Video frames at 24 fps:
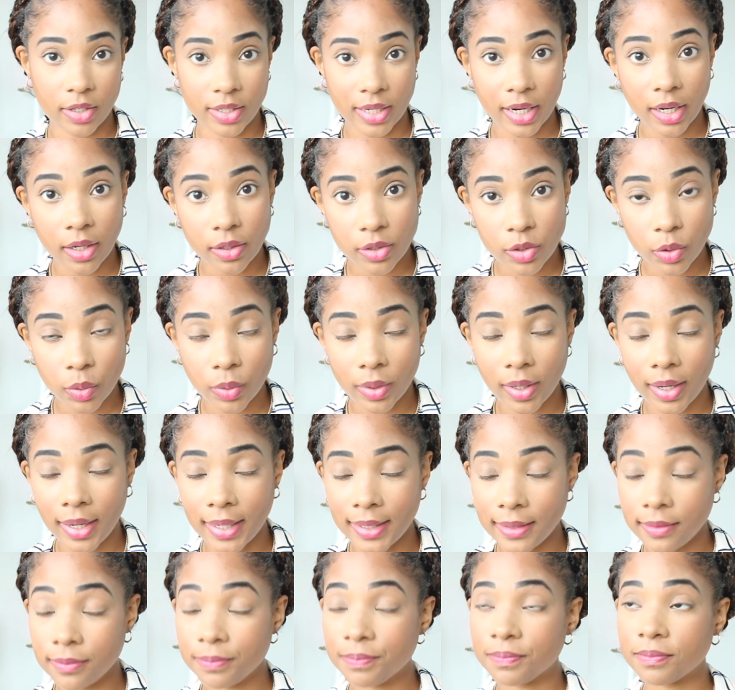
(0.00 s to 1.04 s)

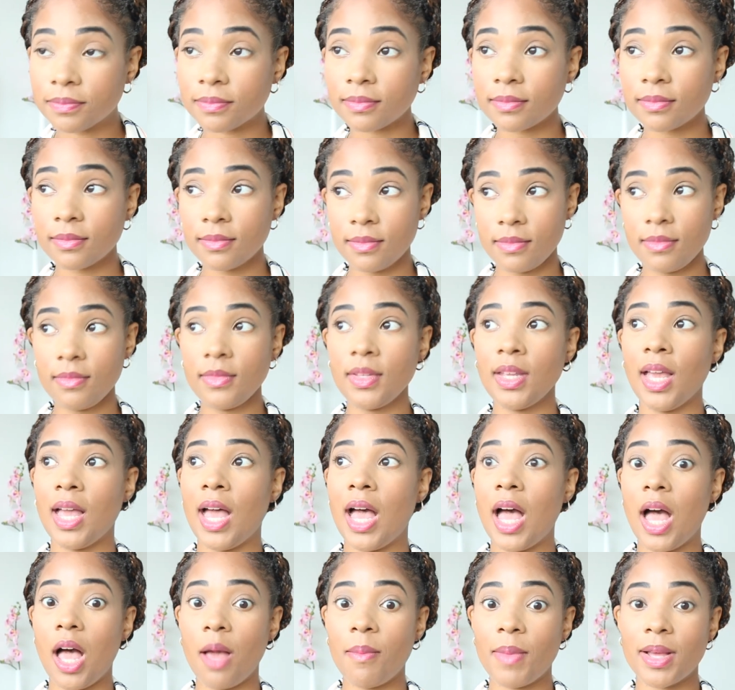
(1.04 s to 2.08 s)
territory
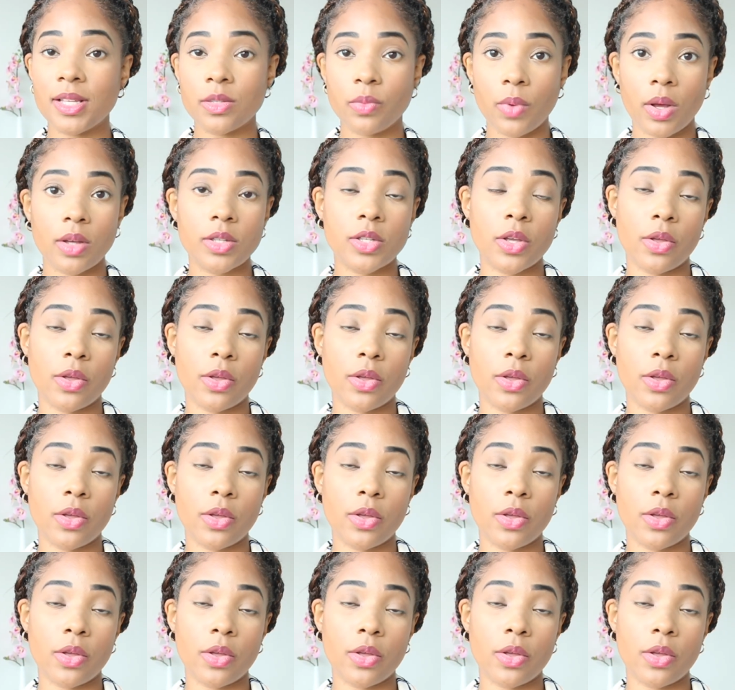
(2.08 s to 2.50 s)
as well.